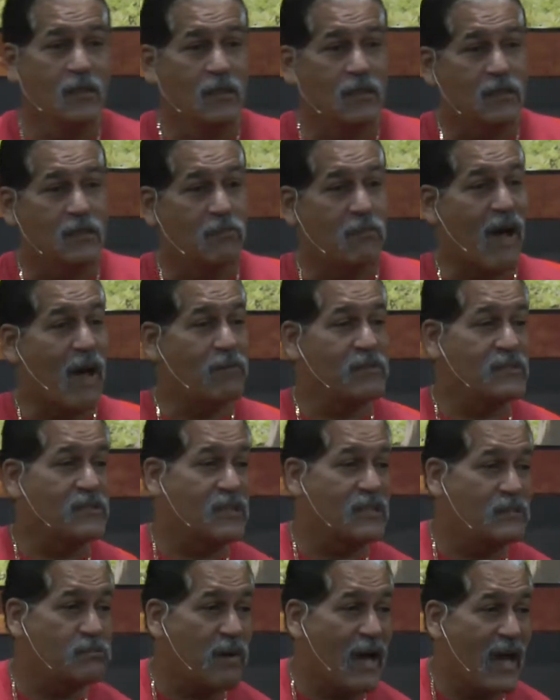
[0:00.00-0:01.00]
The Bible
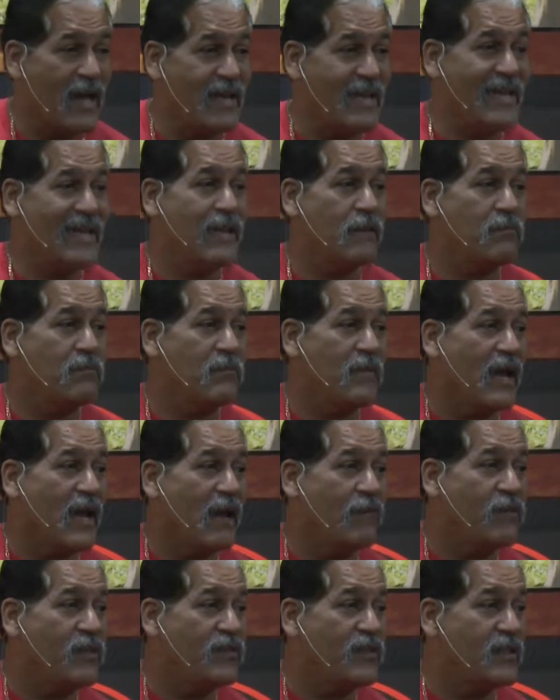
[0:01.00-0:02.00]
says, by him,
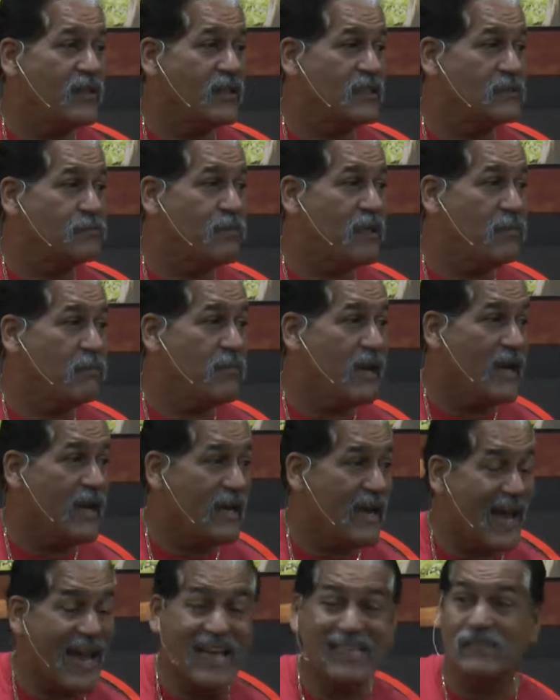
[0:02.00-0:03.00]
everything that's been made
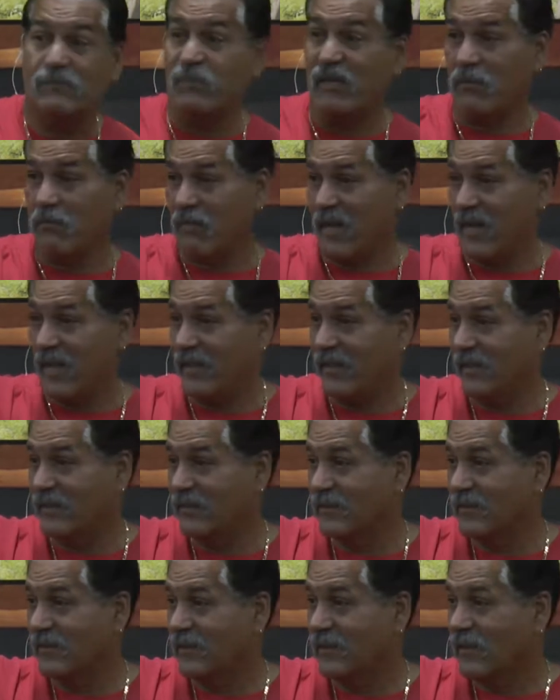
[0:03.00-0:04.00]
has been made.
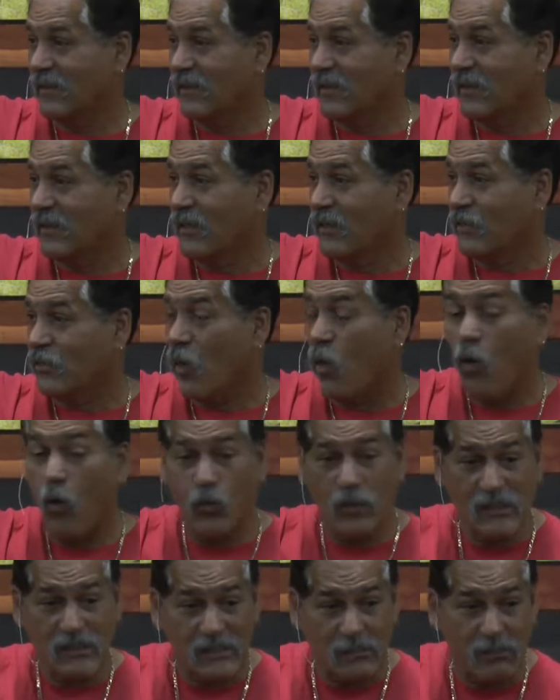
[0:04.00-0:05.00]
The
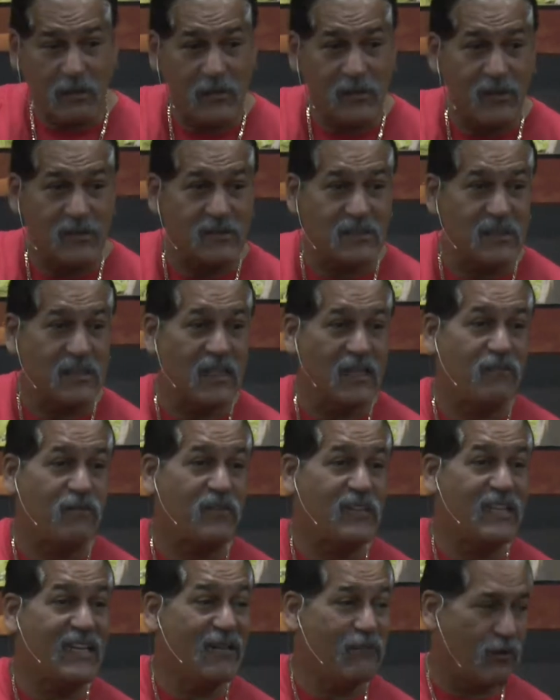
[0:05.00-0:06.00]
Holy Spirit is the
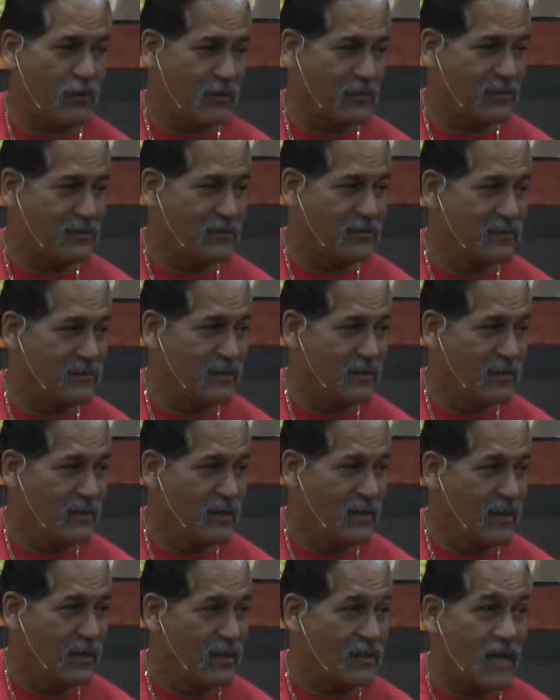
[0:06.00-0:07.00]
gift giver.
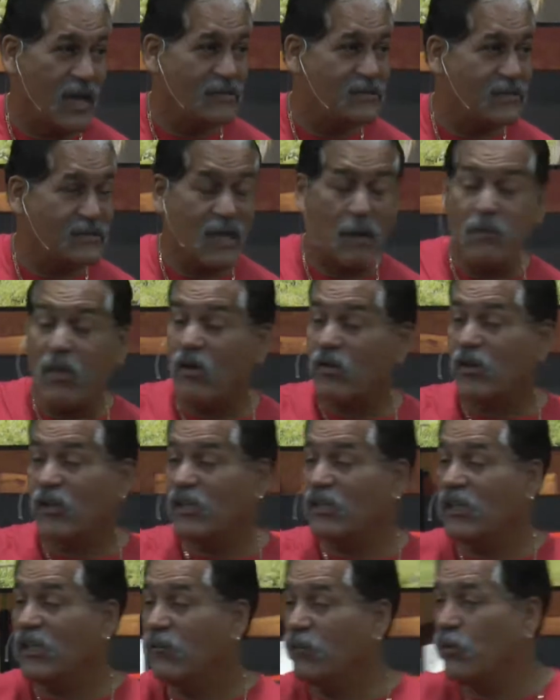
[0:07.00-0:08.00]
God says, I'm not going to
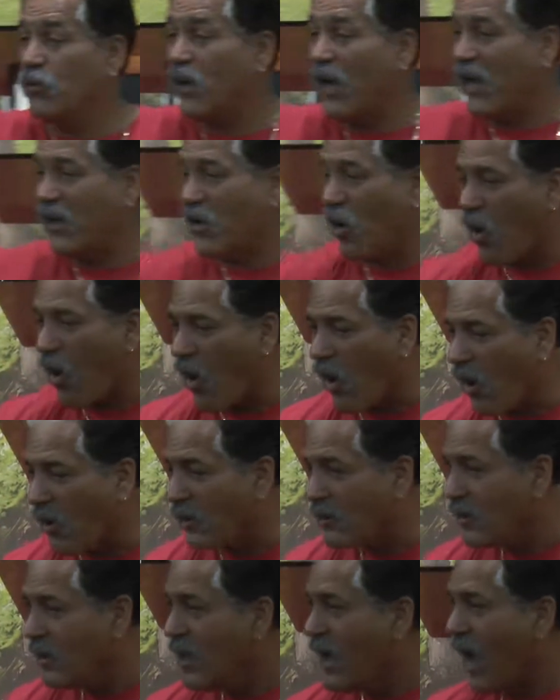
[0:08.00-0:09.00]
give you a car.
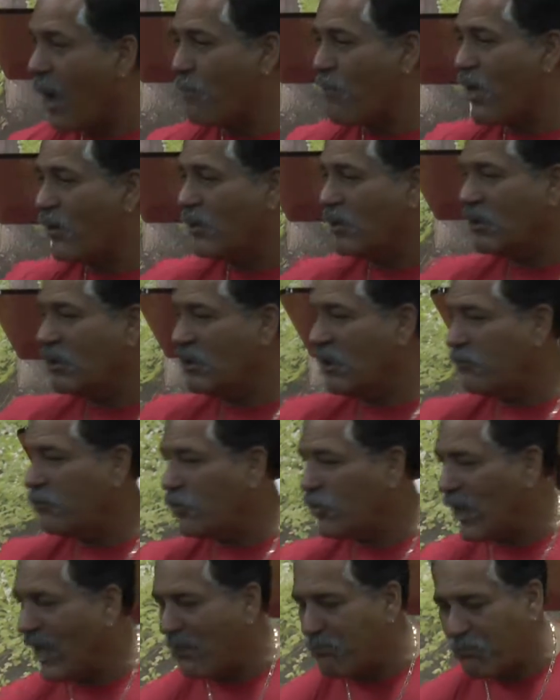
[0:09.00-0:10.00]
I'm not going to give
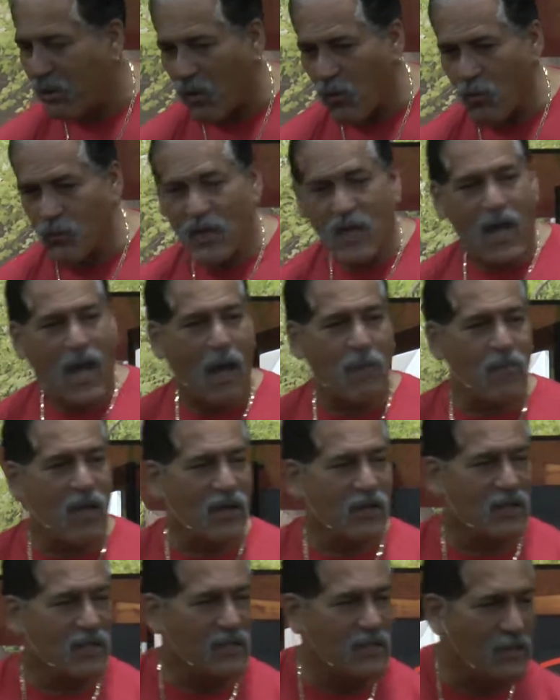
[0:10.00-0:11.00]
you a boat. I'm not
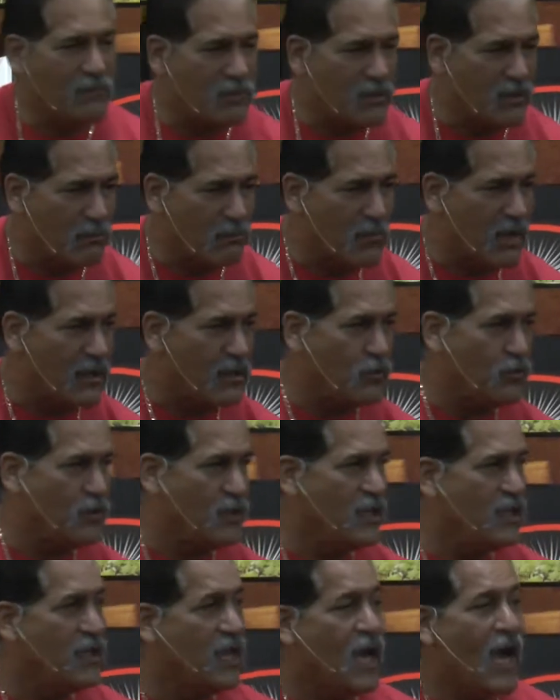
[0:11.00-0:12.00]
going to give you the money you
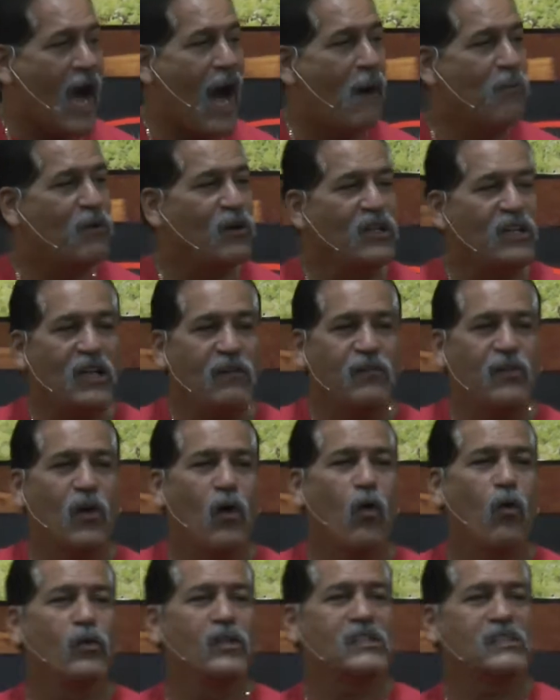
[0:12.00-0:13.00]
need. I'm going to give you the
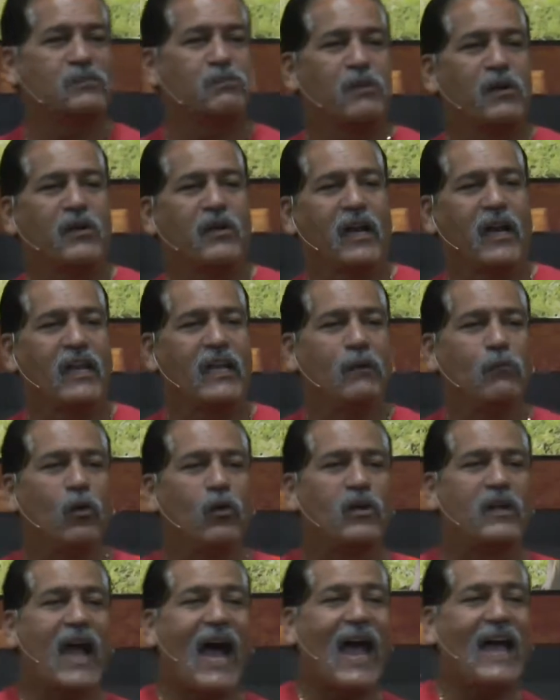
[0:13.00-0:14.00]
Holy Spirit, and He will
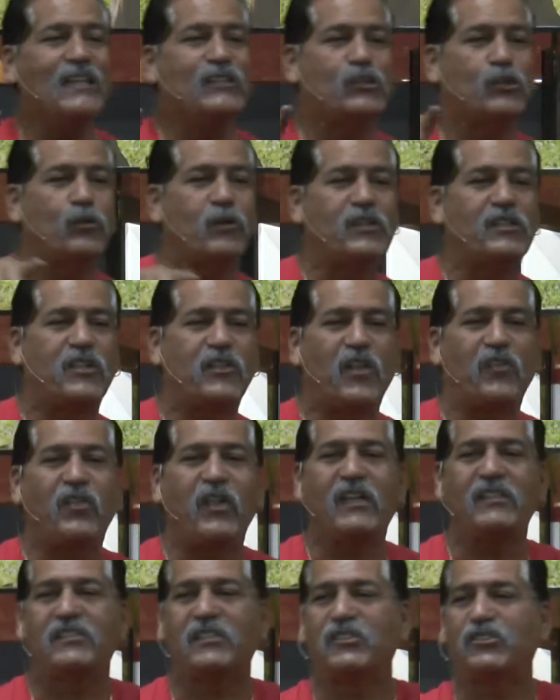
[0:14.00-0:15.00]
guide you into the
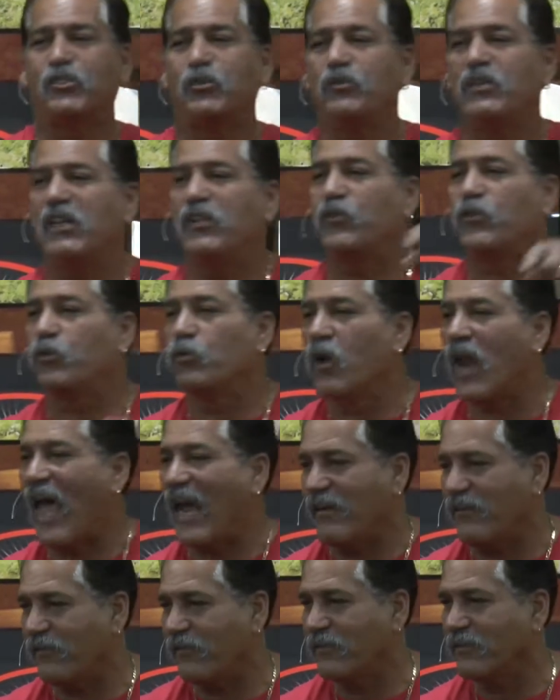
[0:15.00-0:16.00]
things that you need through
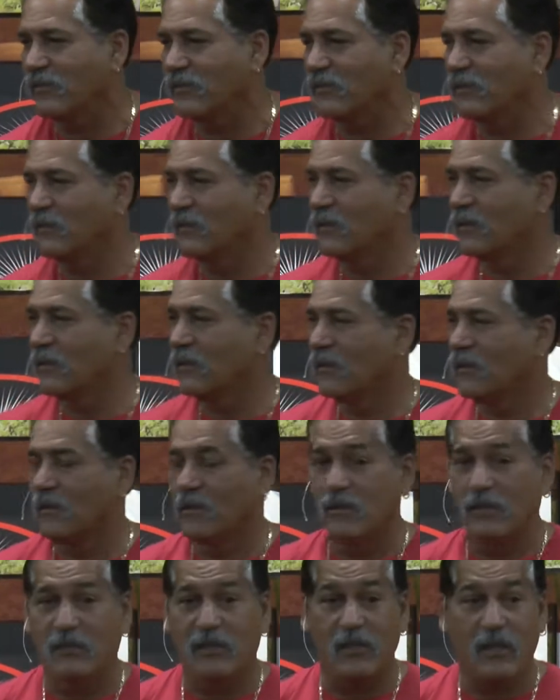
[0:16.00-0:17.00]
life.
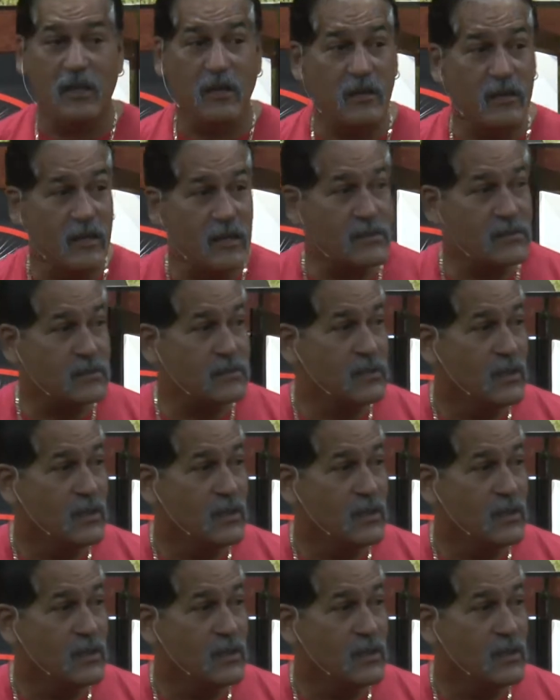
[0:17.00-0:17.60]
Do you hear this?